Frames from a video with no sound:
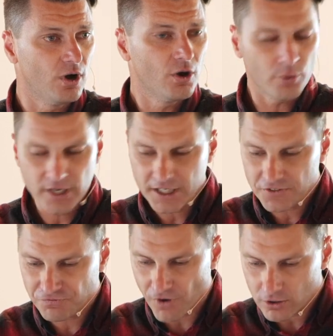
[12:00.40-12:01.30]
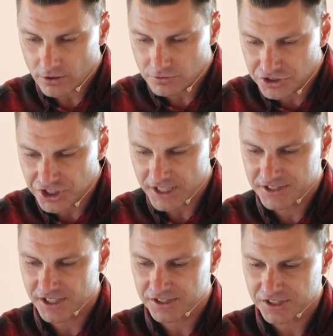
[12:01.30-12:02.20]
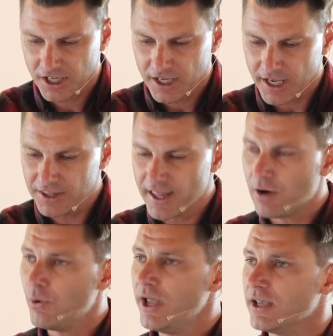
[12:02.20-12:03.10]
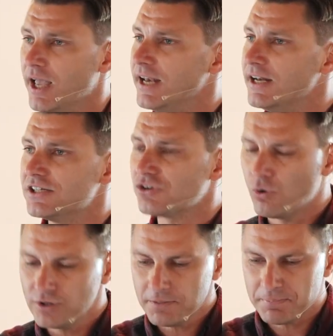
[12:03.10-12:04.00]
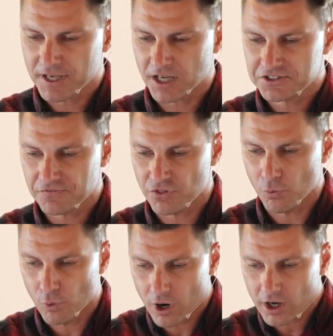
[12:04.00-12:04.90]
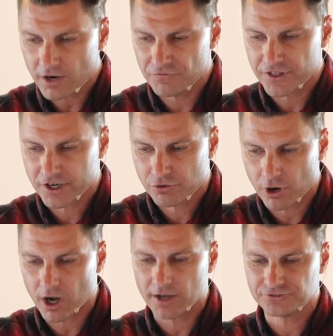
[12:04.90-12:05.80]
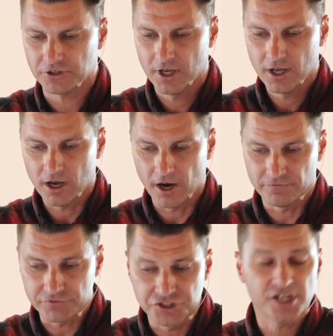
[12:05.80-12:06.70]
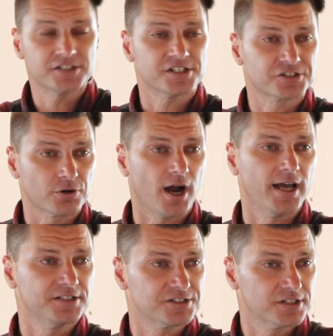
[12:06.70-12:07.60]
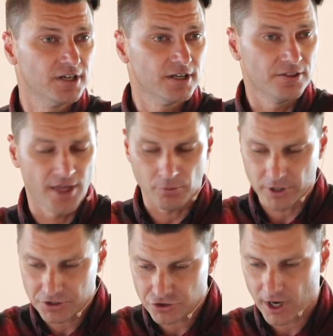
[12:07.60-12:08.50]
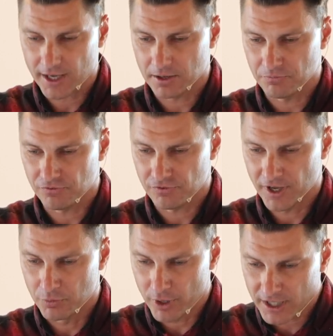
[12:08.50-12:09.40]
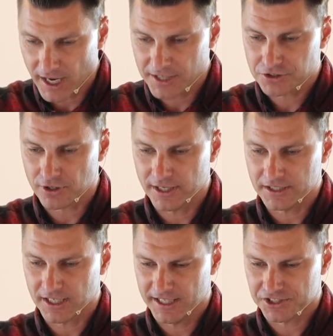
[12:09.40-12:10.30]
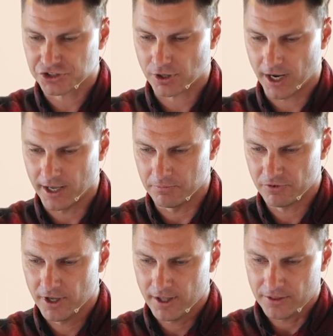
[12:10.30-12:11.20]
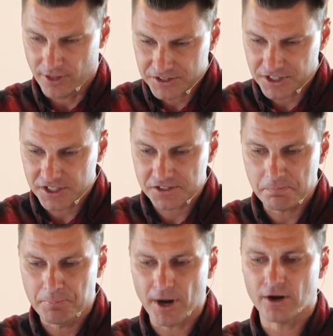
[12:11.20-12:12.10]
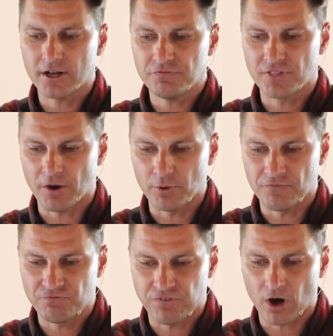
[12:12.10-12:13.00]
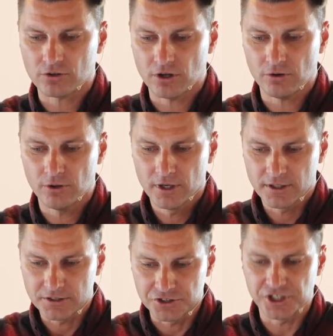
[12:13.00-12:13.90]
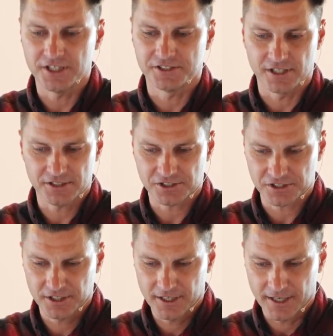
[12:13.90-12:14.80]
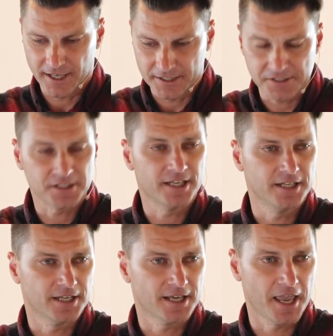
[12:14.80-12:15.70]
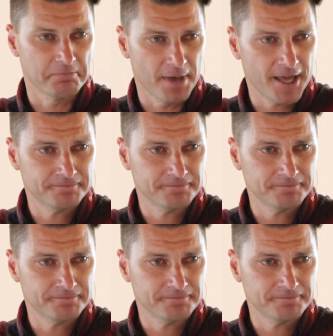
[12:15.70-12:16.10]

We need to follow Jesus in that way. And it is only because of the work of the cross of Jesus Christ that we triumph and we can enter into his triumph. Thus, it is imperative that we follow Jesus and his leading. Amen.